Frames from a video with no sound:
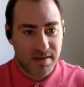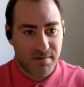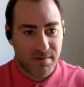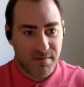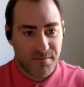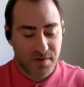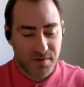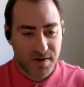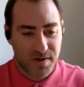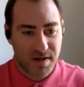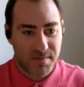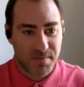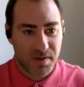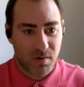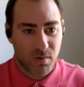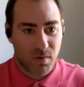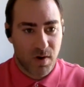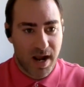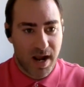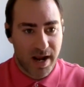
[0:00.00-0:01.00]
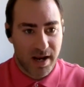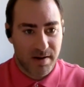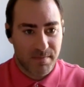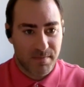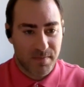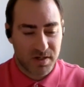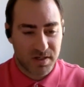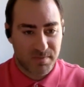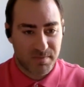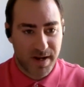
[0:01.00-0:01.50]
if you keep the why in
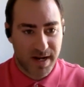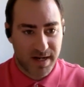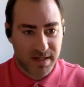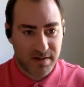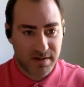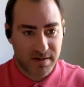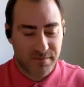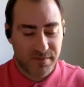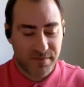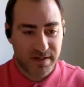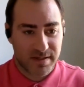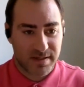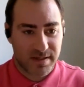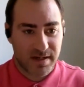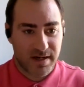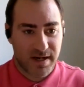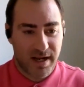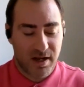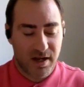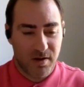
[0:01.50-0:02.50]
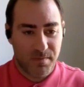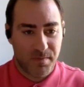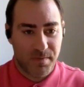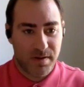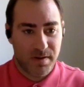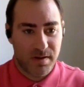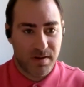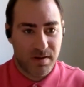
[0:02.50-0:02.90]
perspective, it's going to help